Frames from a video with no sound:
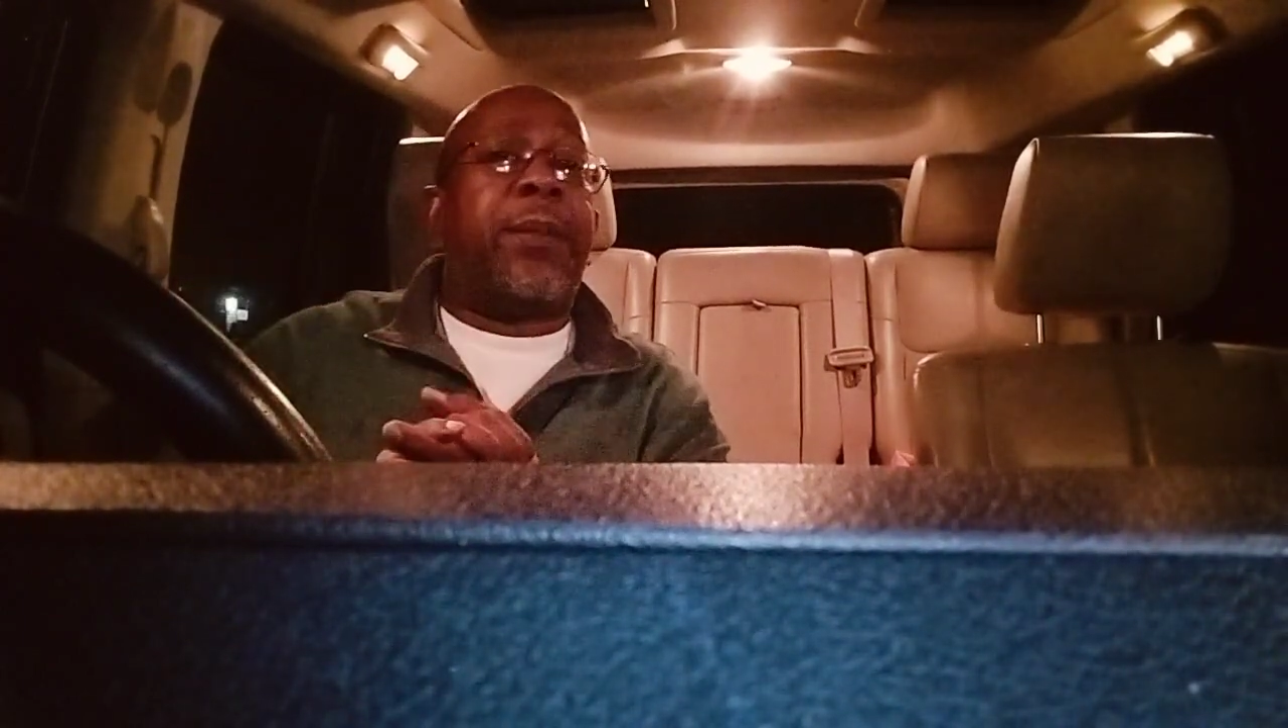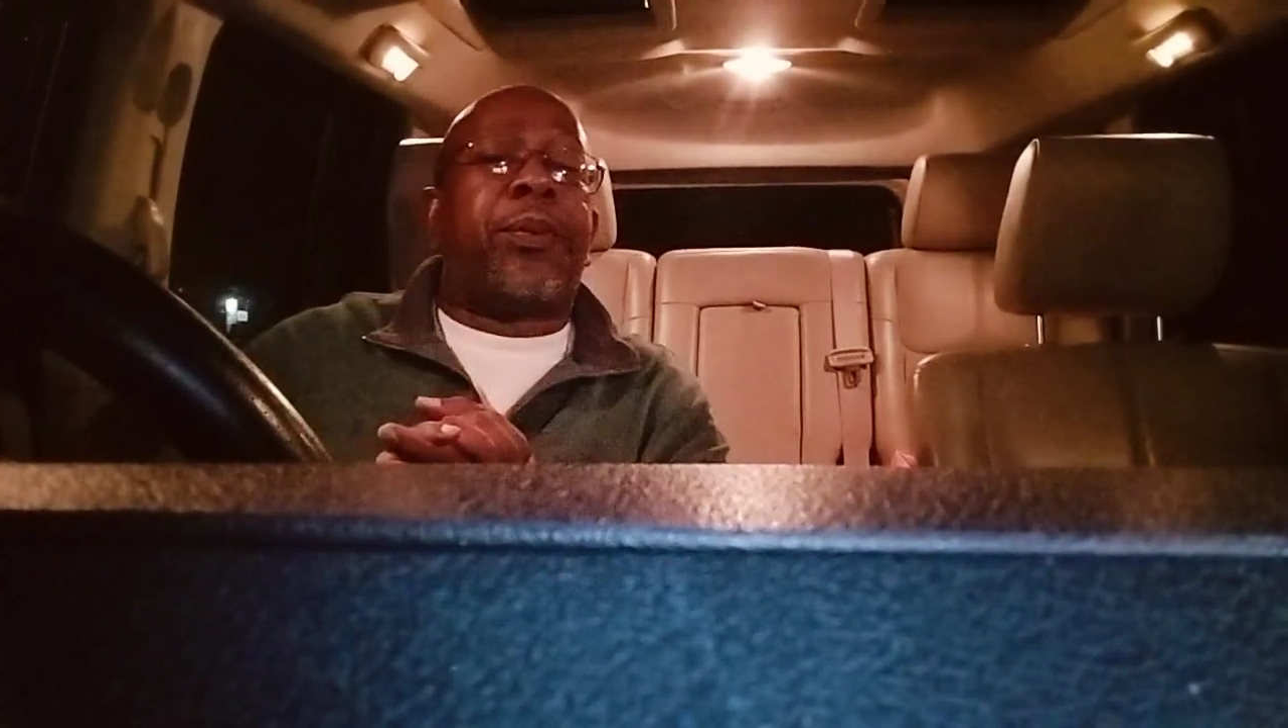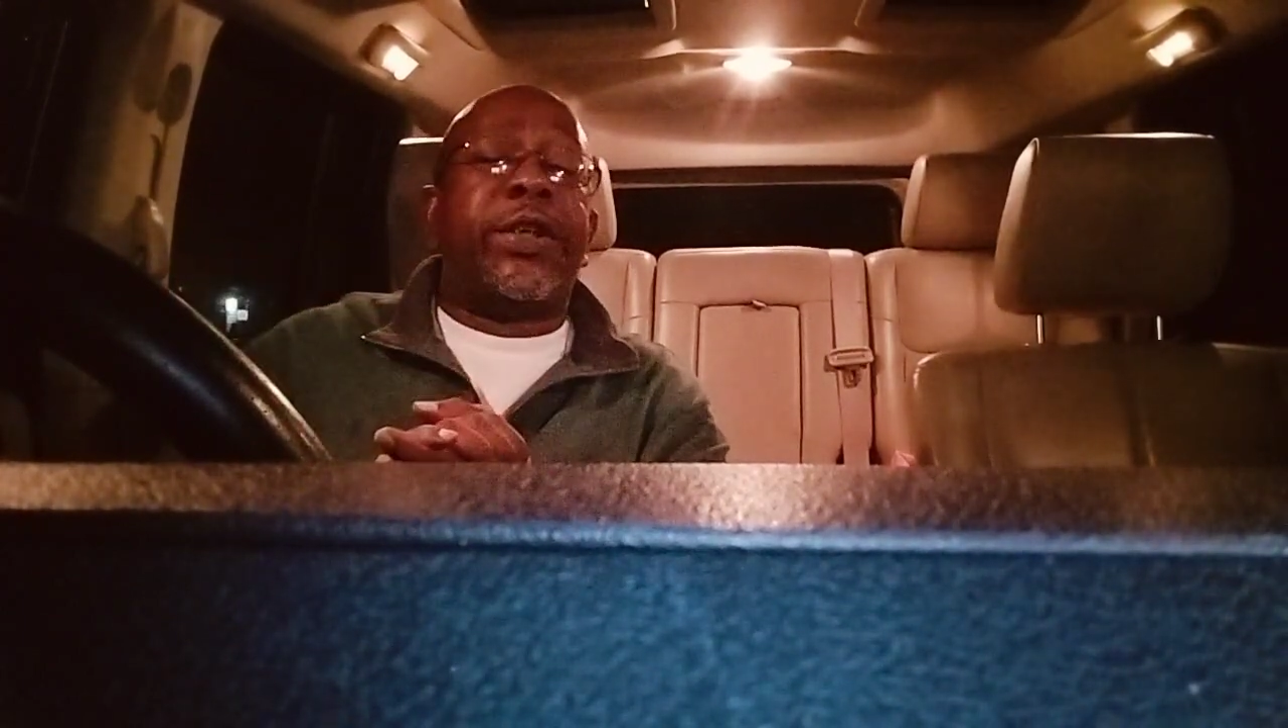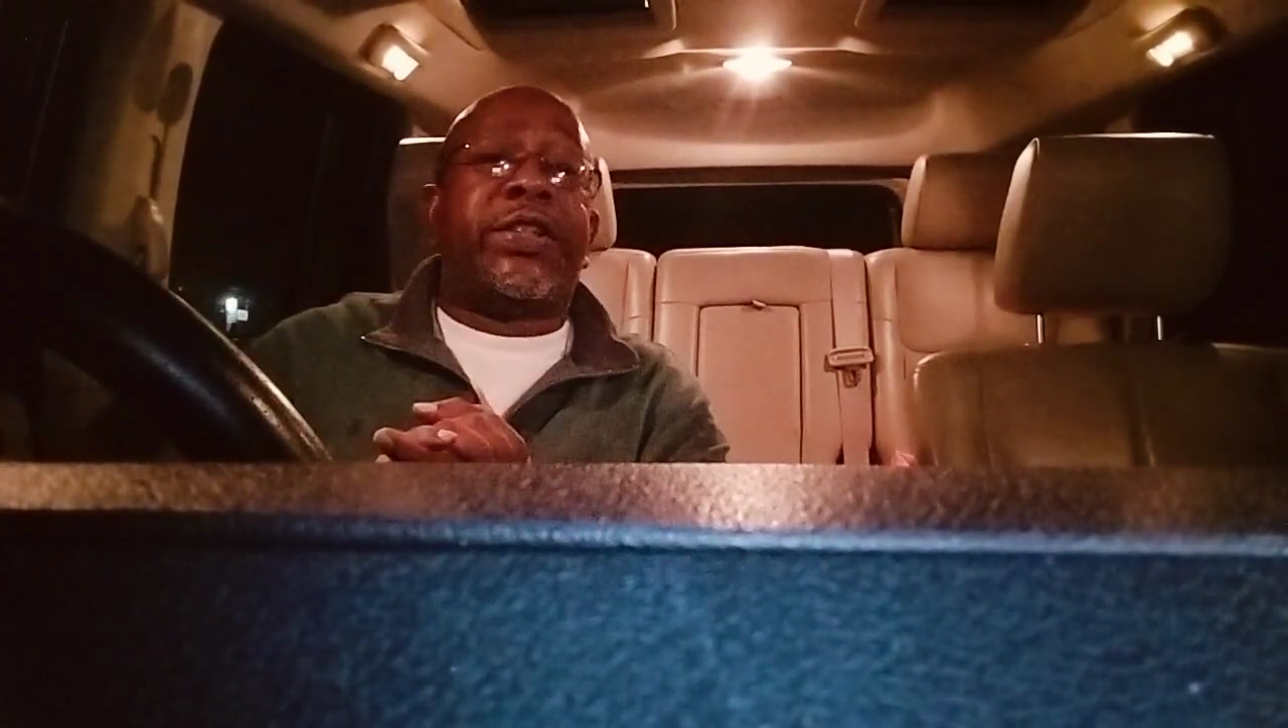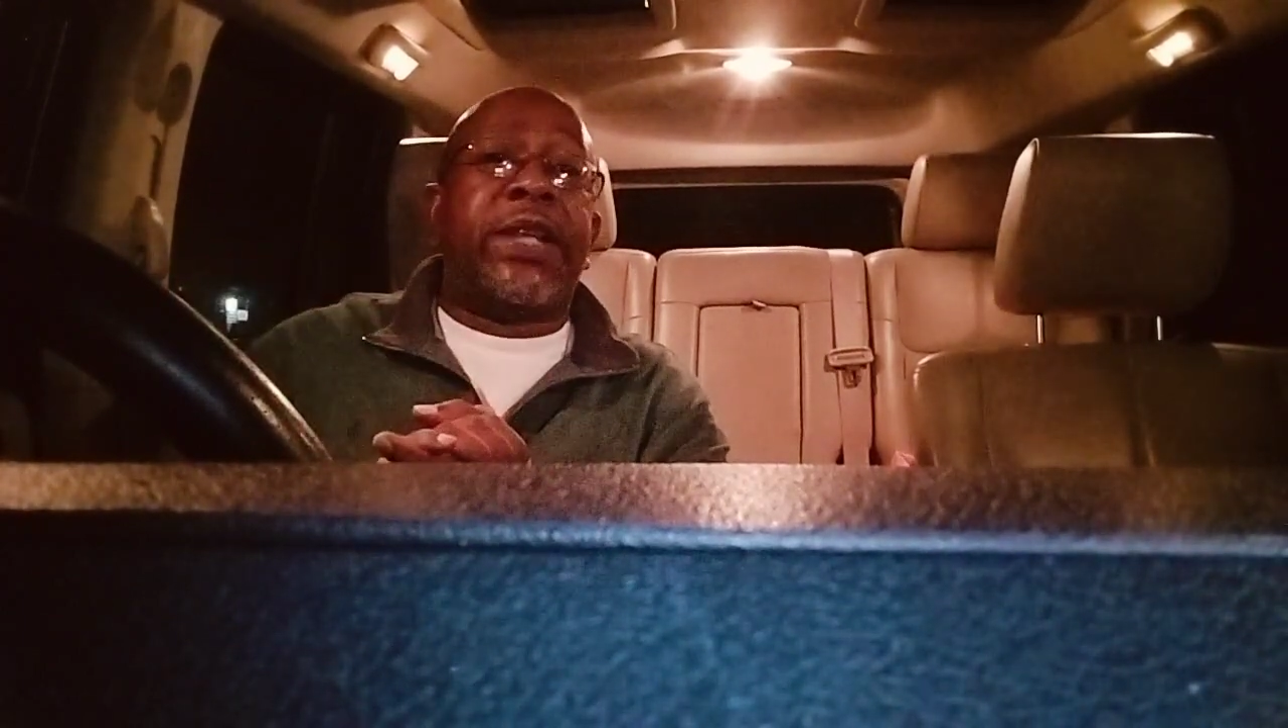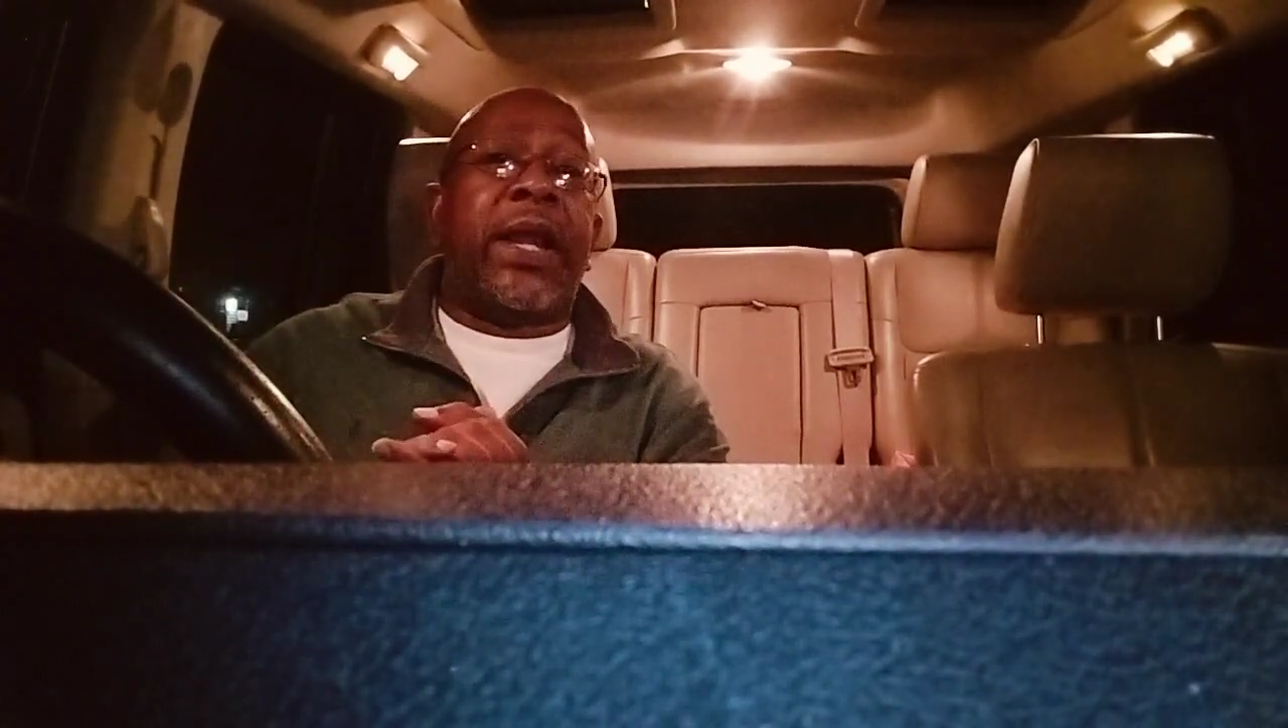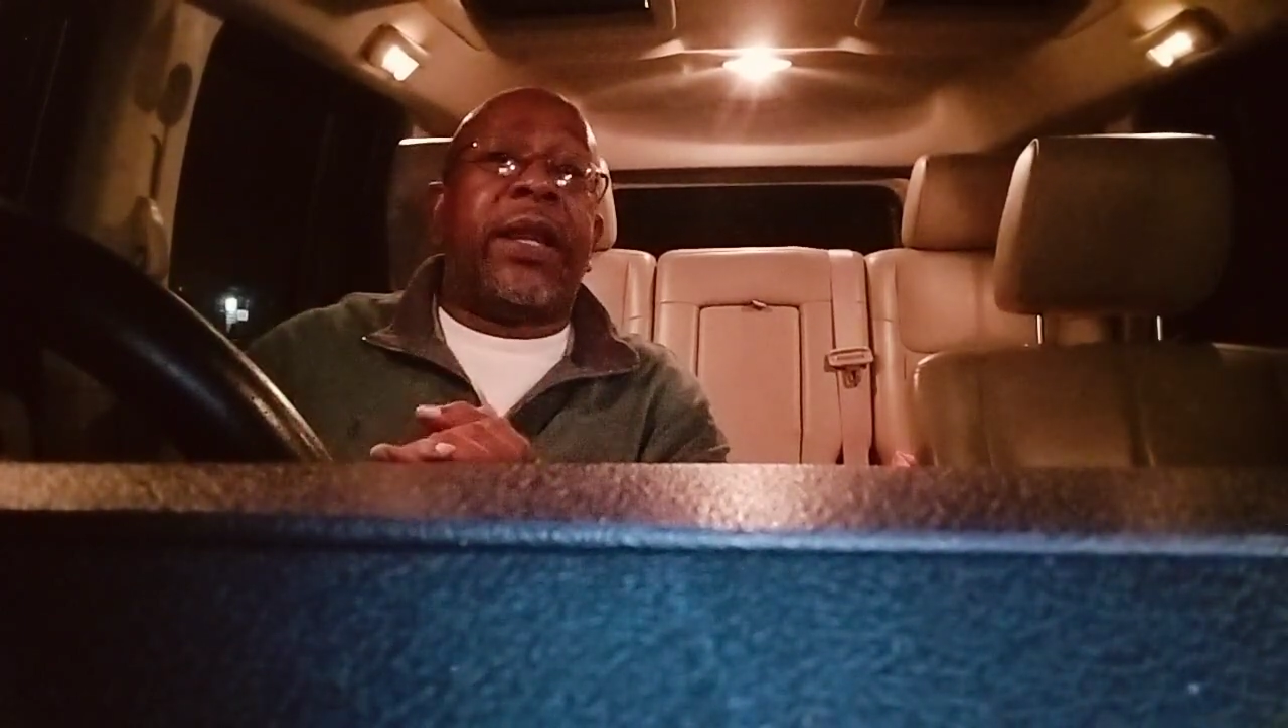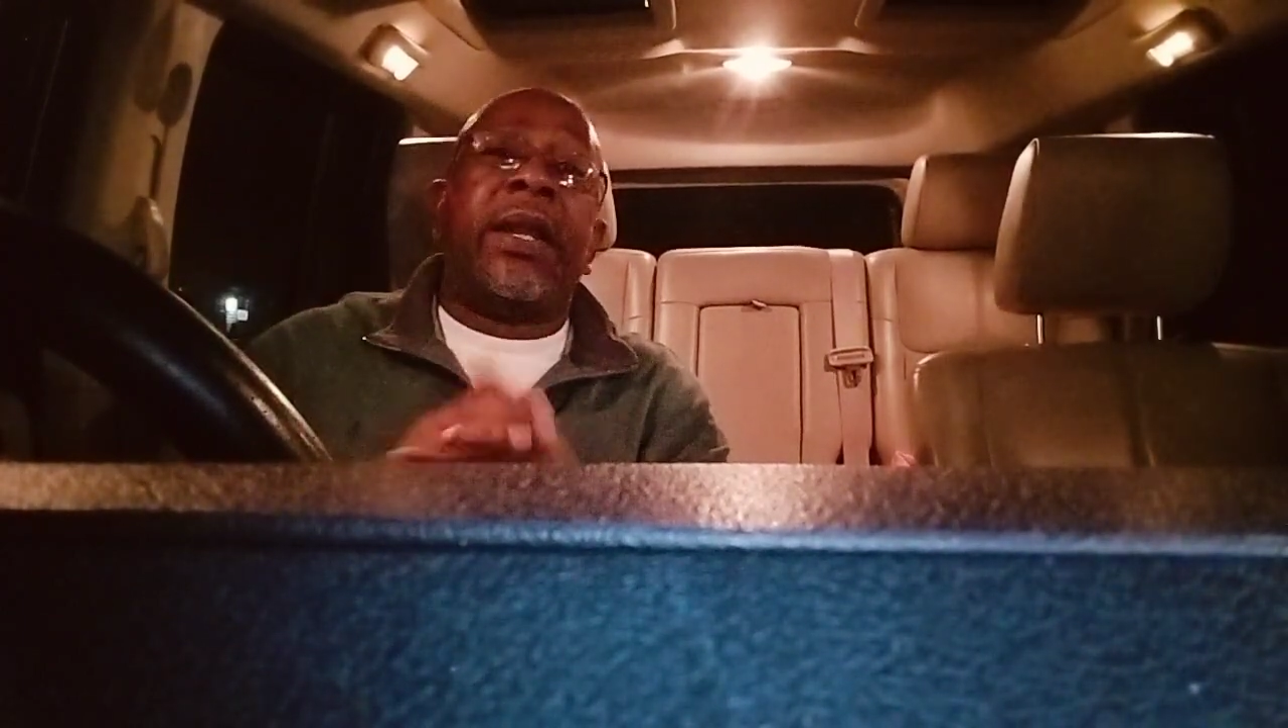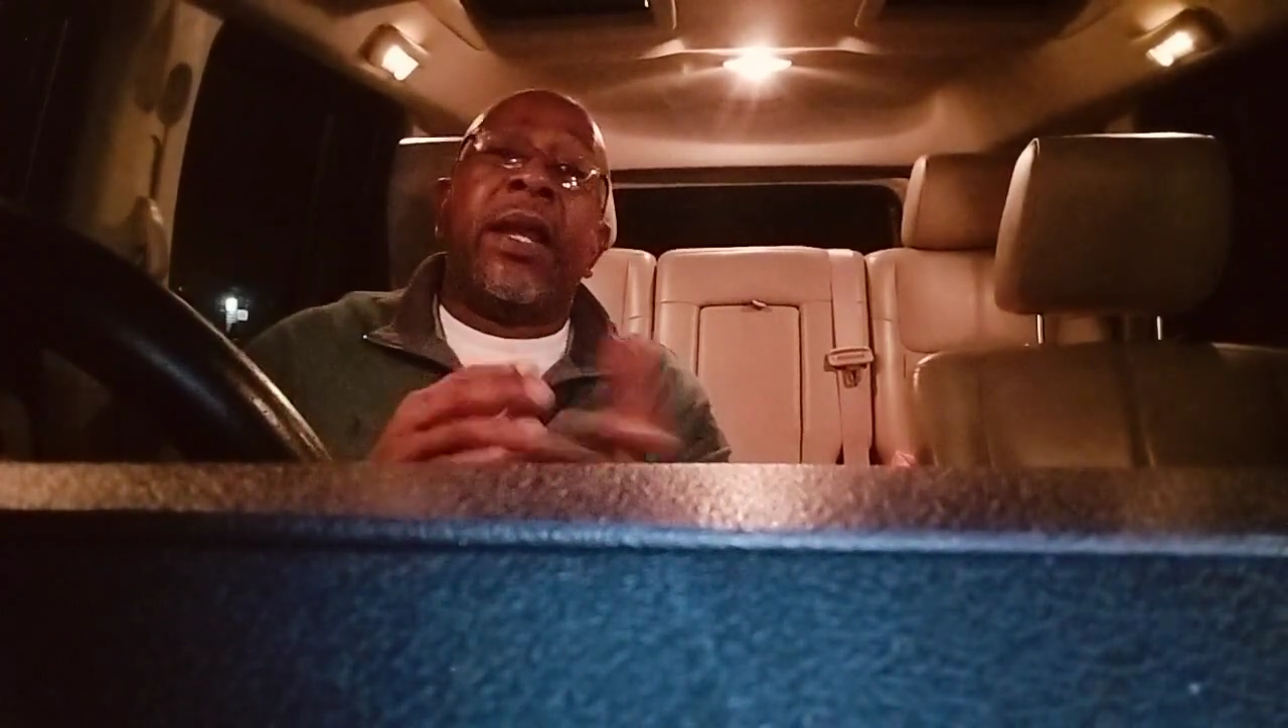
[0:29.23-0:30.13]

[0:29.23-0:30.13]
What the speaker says: appreciate it.